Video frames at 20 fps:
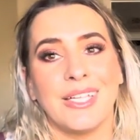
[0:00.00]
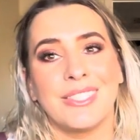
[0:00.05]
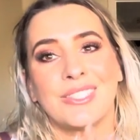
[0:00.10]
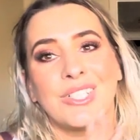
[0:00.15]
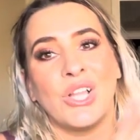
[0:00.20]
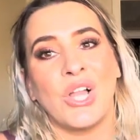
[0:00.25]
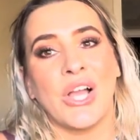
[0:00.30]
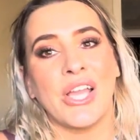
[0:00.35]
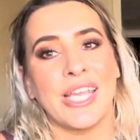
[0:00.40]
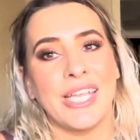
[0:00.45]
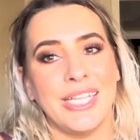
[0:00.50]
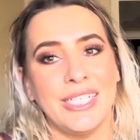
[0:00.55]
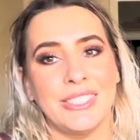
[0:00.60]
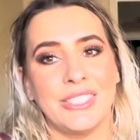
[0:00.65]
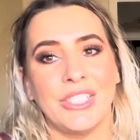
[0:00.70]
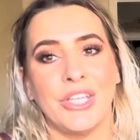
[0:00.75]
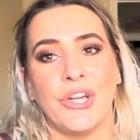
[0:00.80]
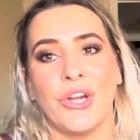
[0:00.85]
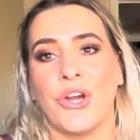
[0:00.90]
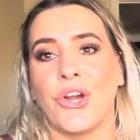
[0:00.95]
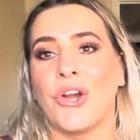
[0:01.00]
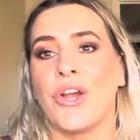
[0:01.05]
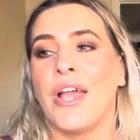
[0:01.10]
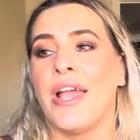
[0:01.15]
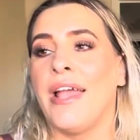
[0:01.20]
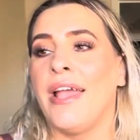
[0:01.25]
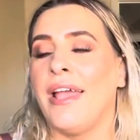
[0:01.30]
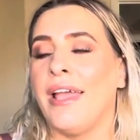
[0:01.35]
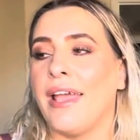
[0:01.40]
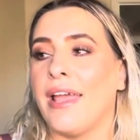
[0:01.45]
It's a lot easier
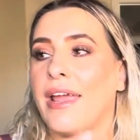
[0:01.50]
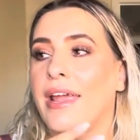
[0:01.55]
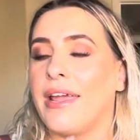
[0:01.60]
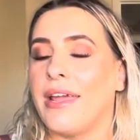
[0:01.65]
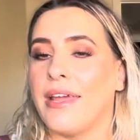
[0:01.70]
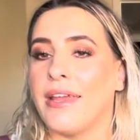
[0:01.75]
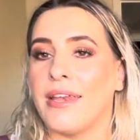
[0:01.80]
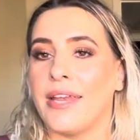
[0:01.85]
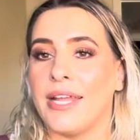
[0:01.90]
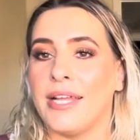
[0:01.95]
and